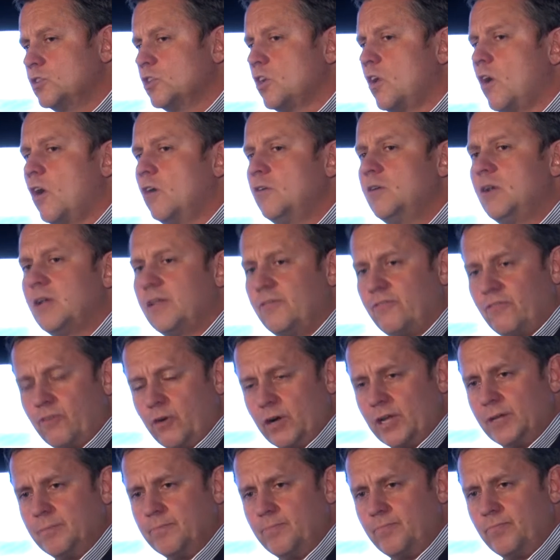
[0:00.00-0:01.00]
totally
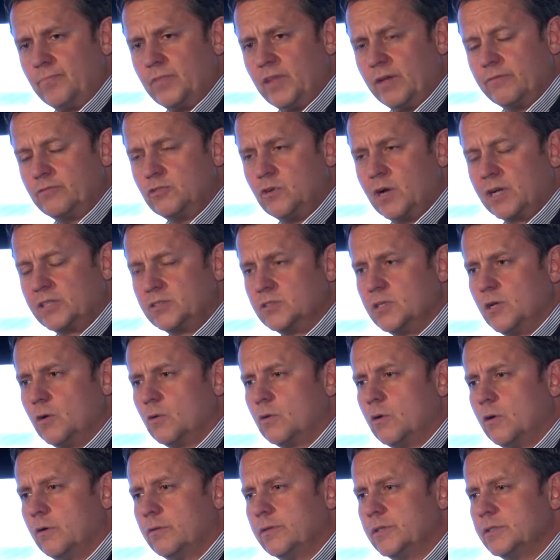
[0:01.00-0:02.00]
free of drugs and
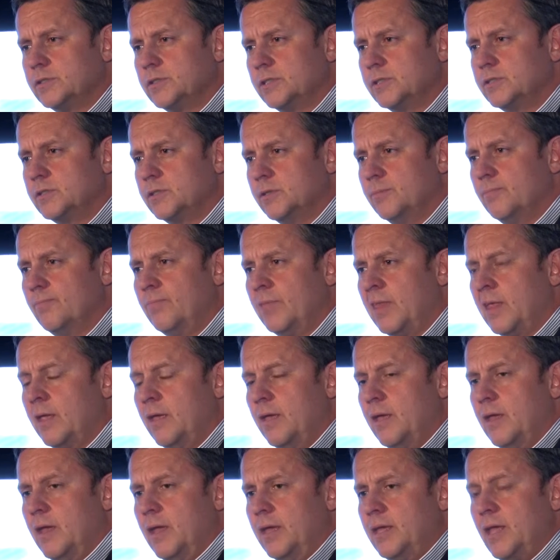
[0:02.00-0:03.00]
alcohol in the system.
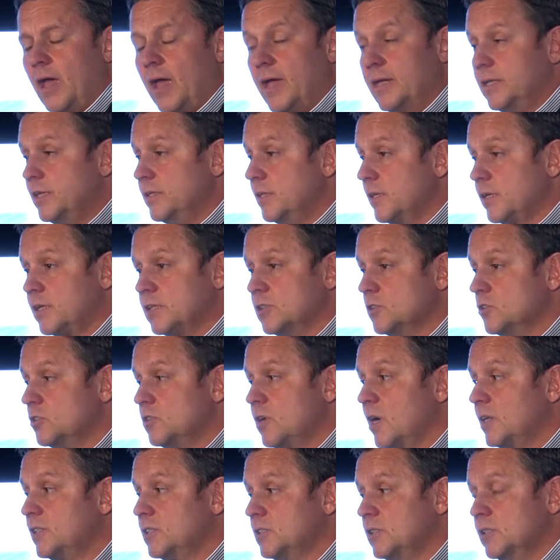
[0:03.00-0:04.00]
And in the
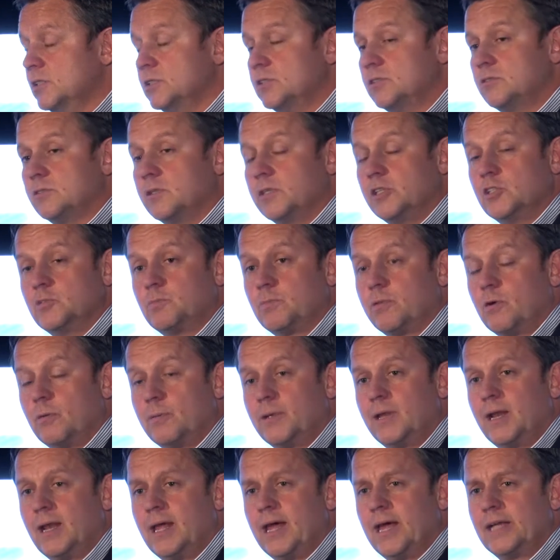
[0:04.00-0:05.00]
construction industry, there's
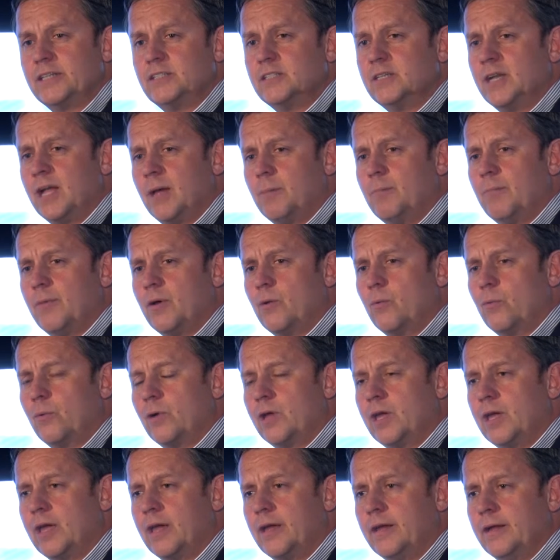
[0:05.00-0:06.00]
probably a large number
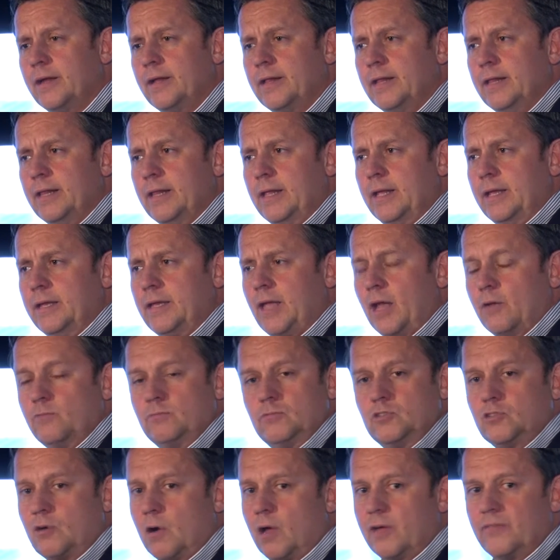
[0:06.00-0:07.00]
where,
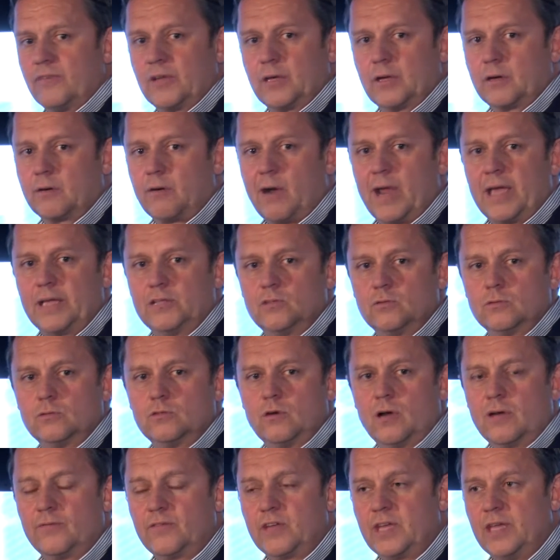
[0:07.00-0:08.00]
driving cranes or
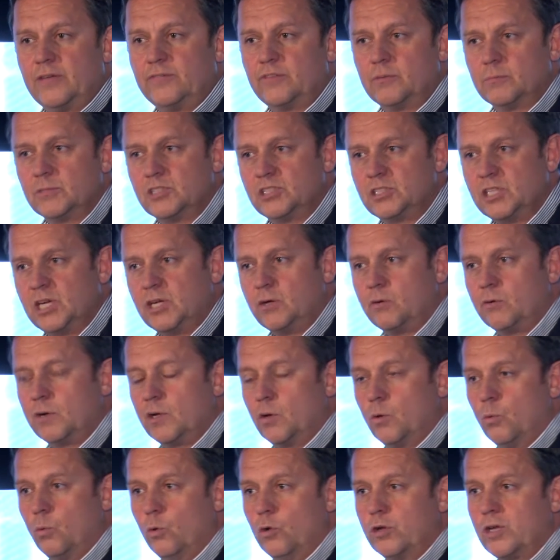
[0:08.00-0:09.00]
driving heavy machinery
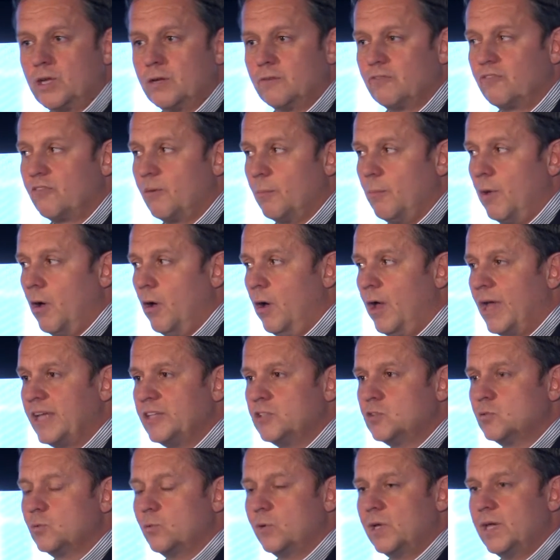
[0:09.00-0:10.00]
or working from
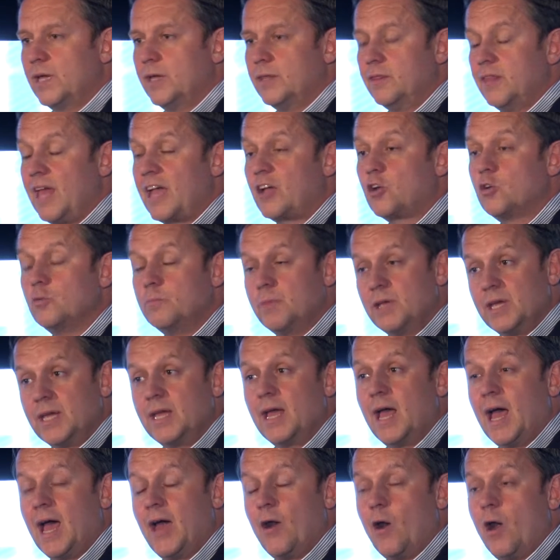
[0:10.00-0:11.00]
heights, where that could
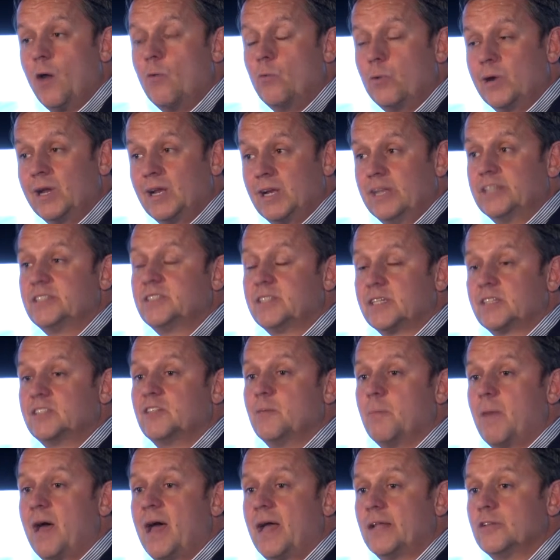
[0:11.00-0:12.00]
be a realistic
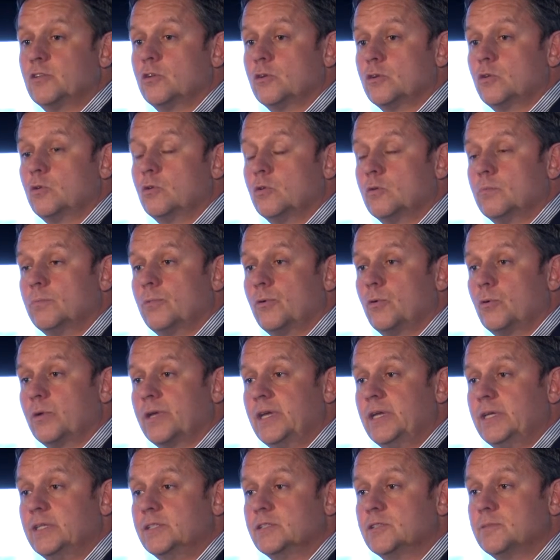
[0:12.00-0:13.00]
demand on your
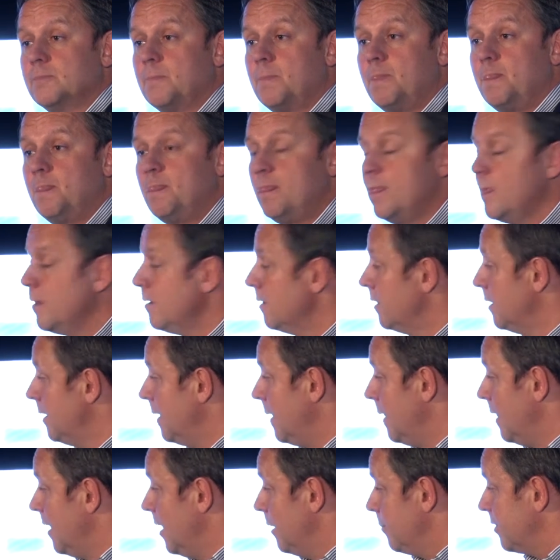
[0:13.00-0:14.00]
employees.
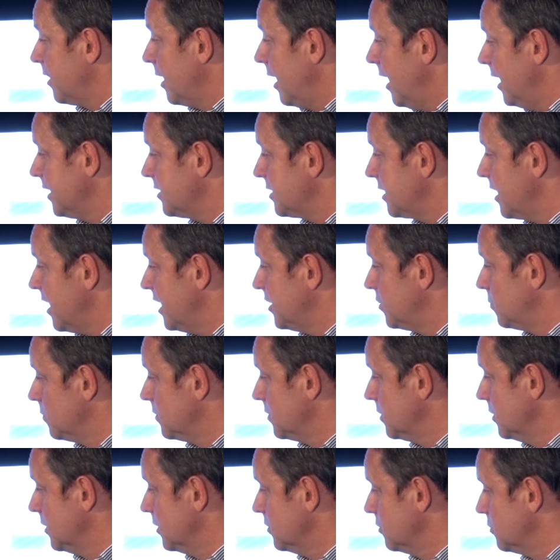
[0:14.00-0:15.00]
But the last case
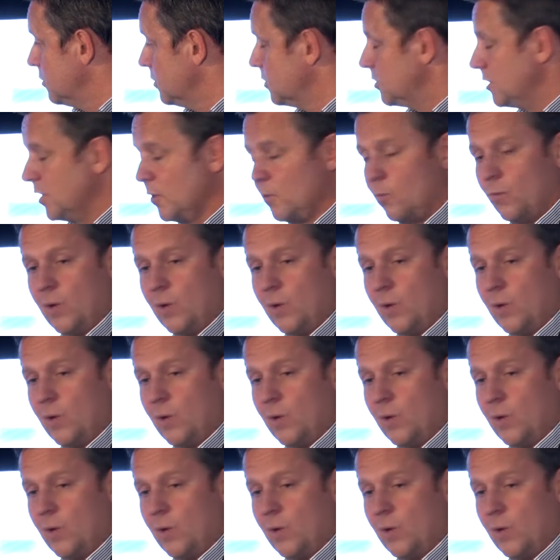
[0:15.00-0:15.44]
was an interesting